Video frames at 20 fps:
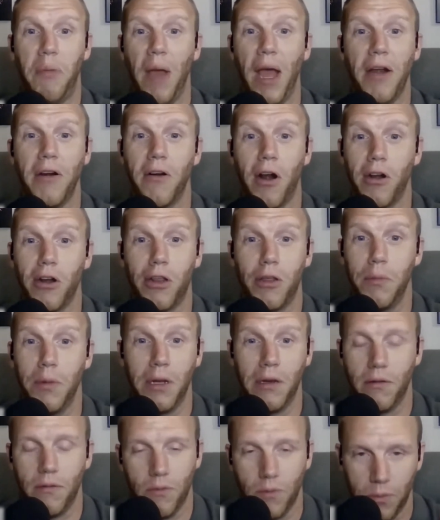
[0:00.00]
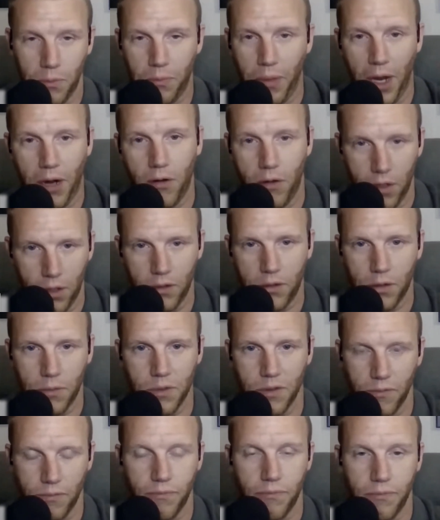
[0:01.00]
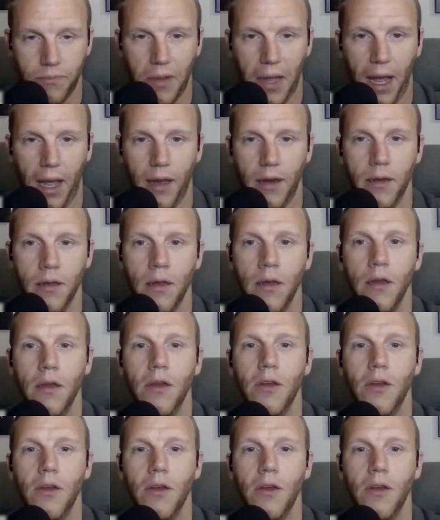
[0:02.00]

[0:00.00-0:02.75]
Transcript: better argument and better in terms of bad